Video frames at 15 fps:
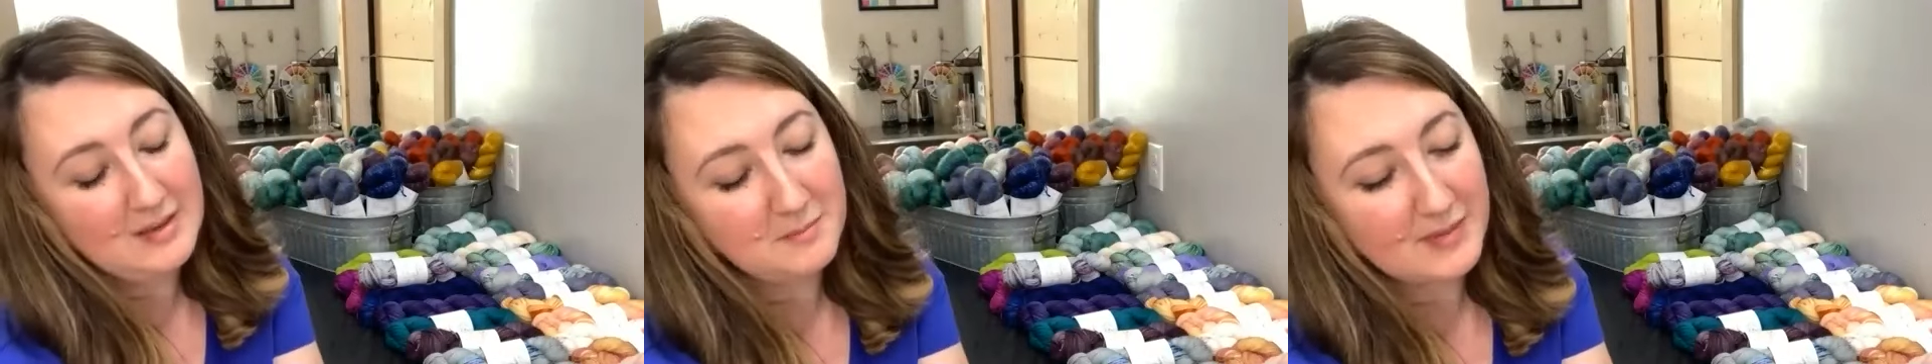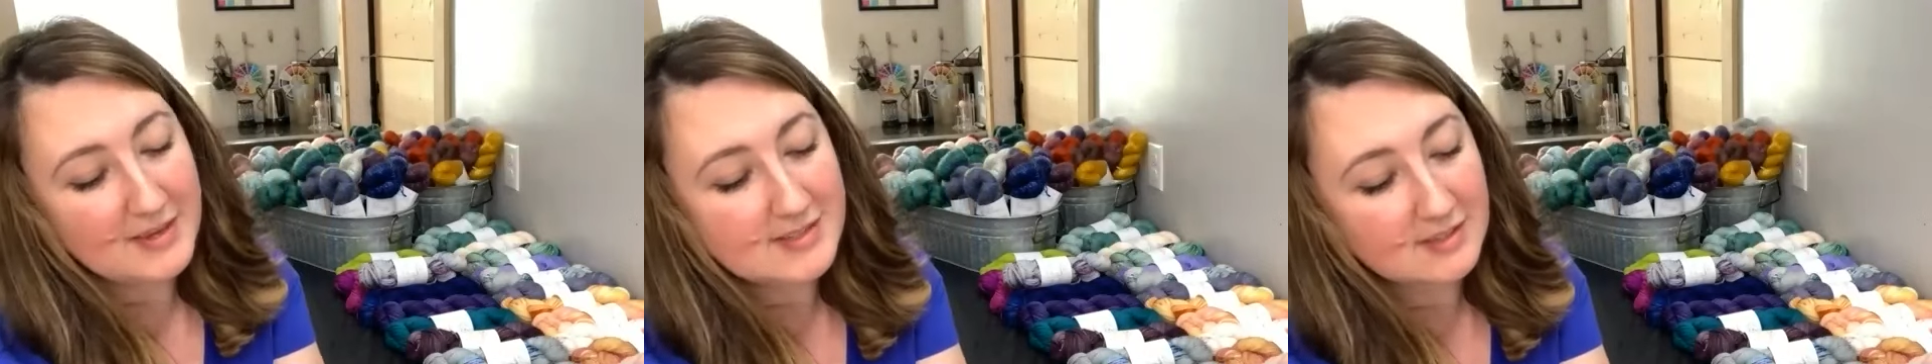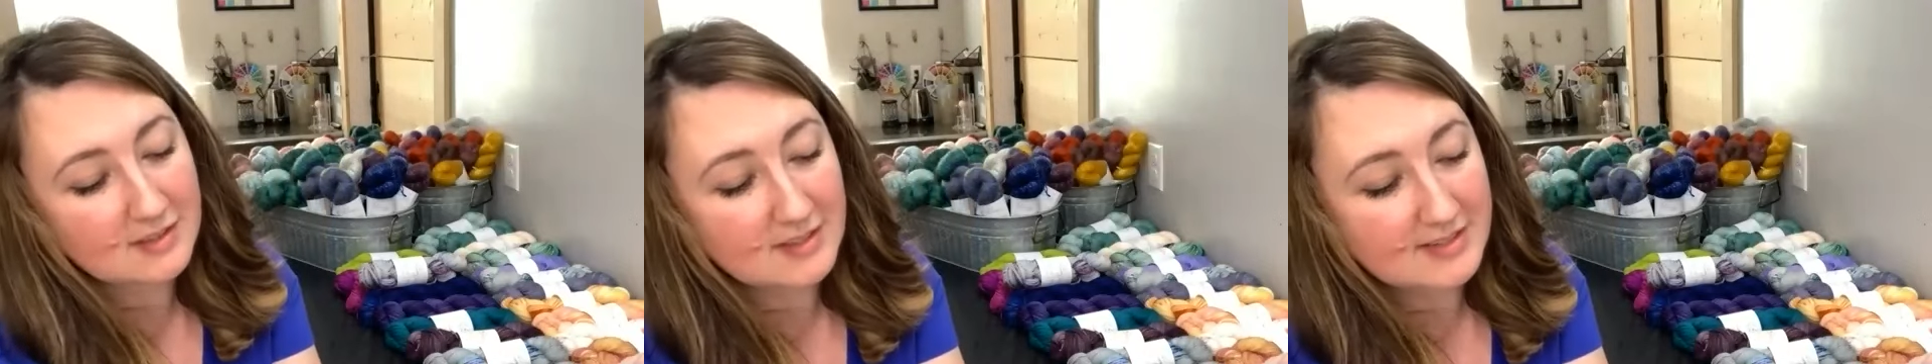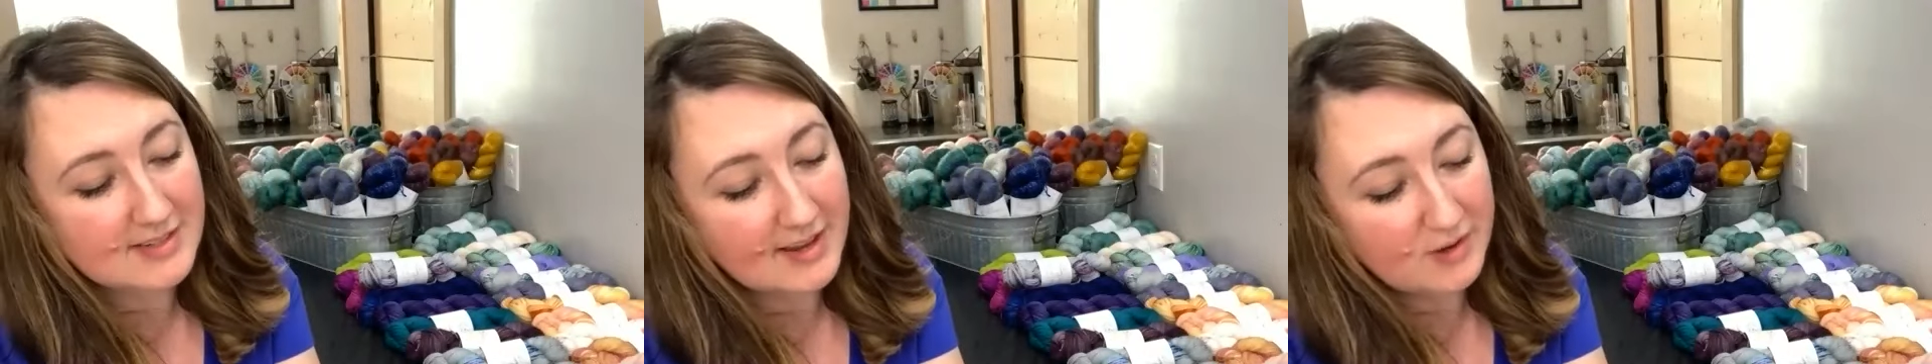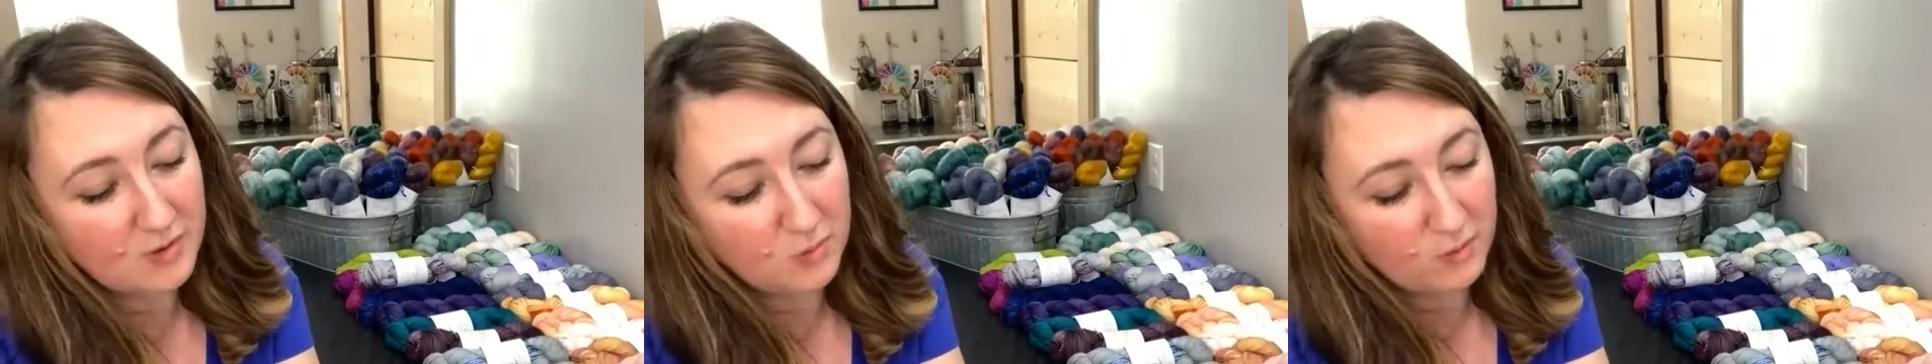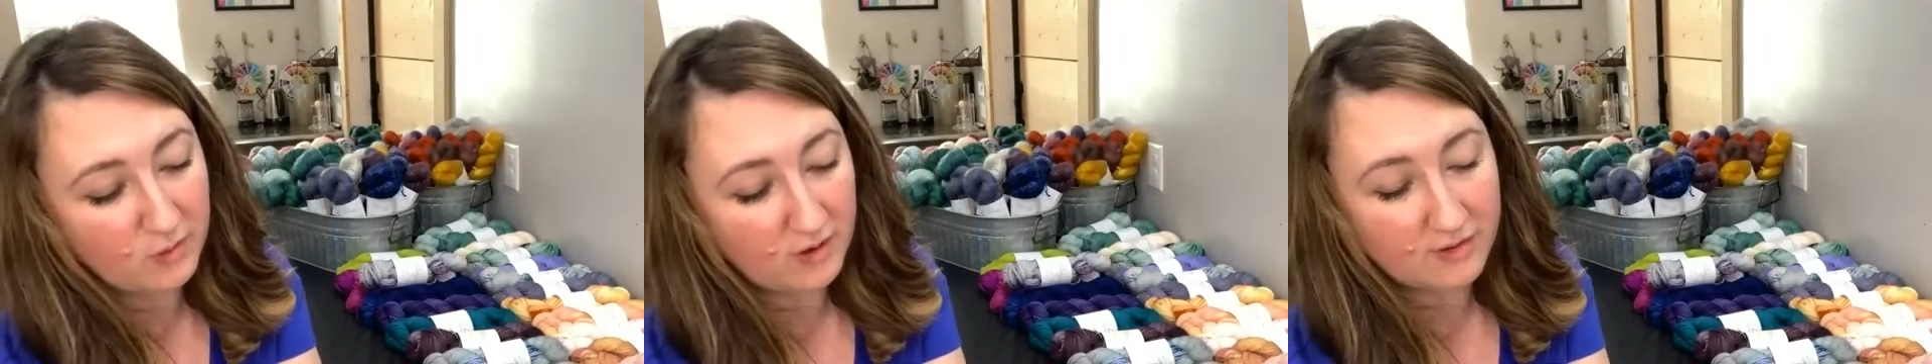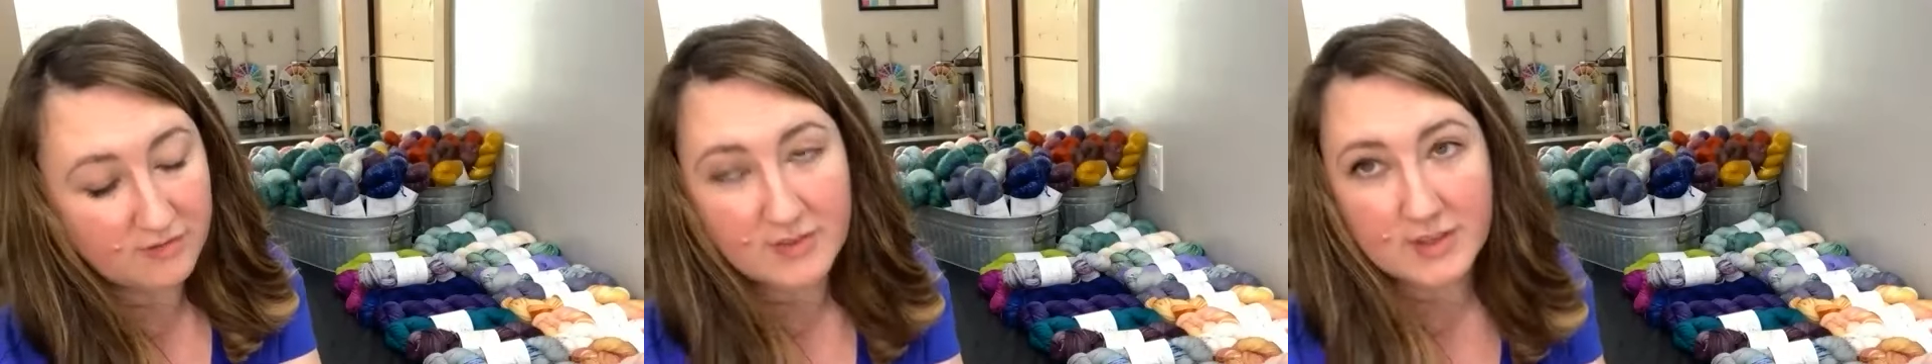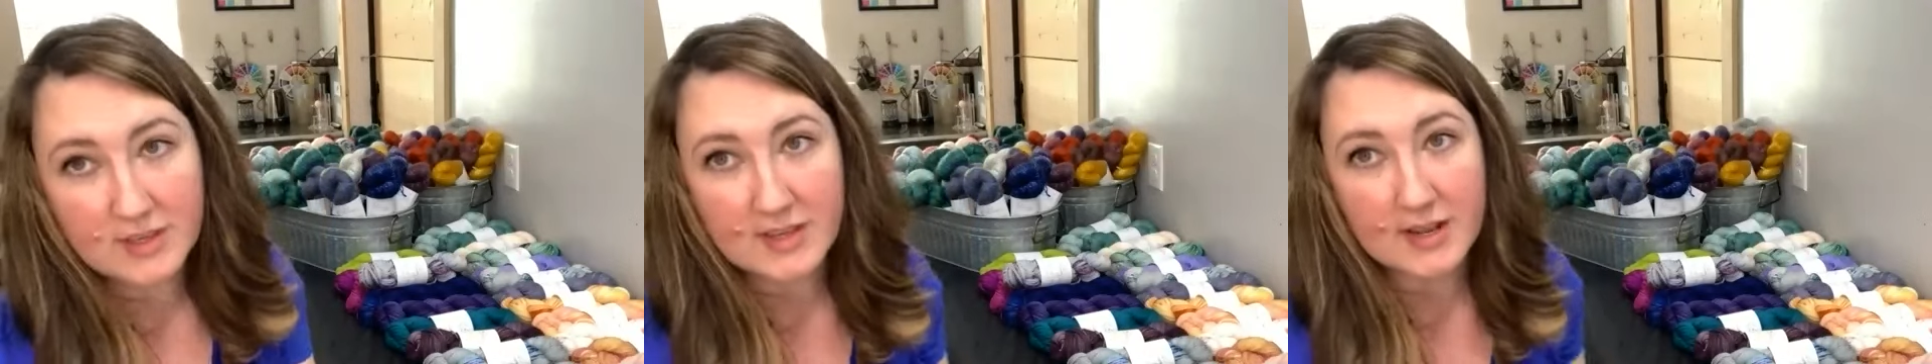basically dye to order.
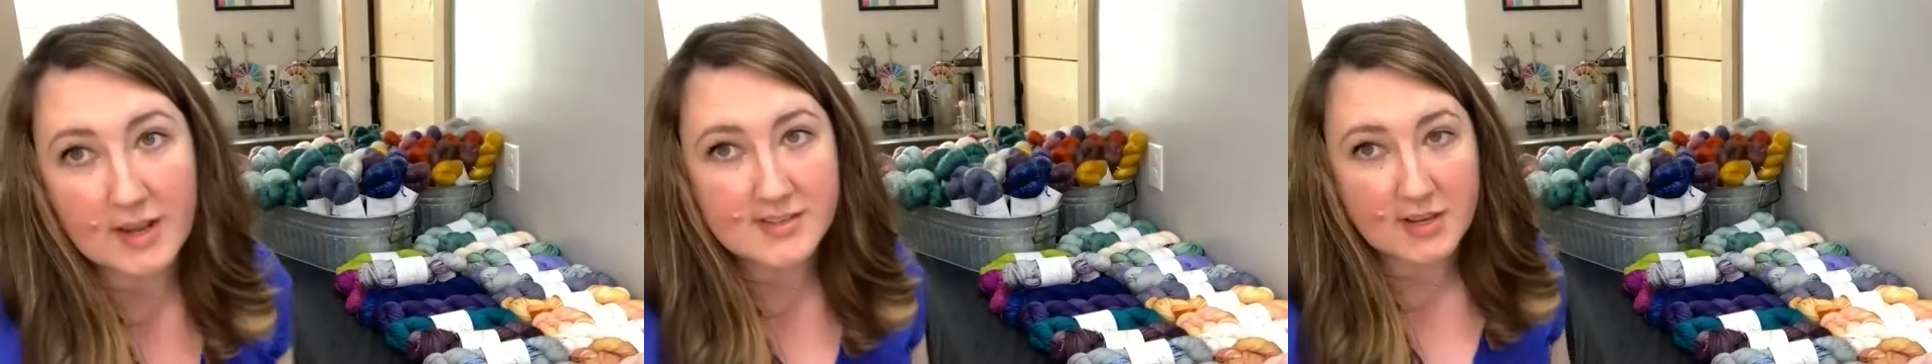I